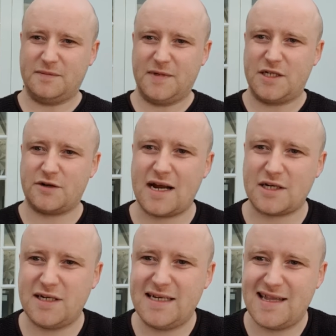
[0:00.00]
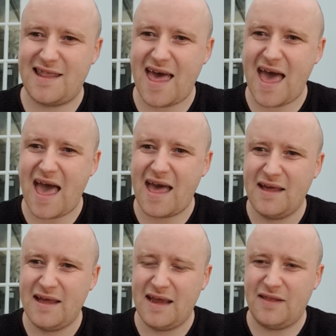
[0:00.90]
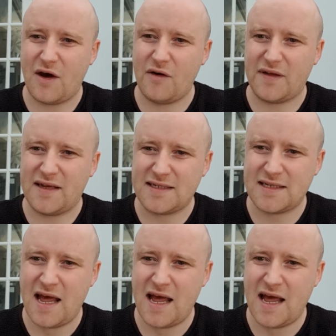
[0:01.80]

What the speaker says: interaction isn't there in the office.